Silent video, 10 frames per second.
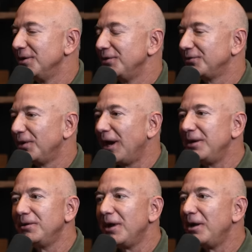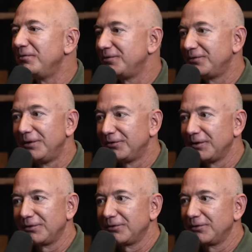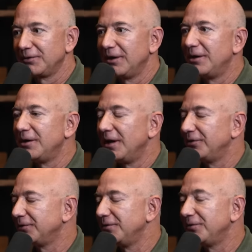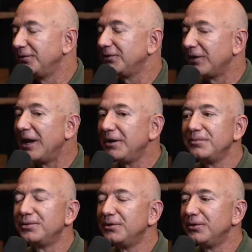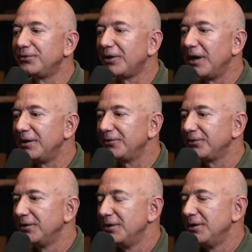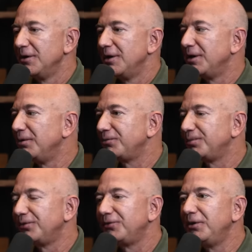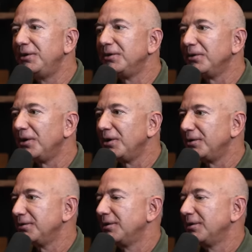So I loved physics, and I studied physics and computer science, and I was proceeding along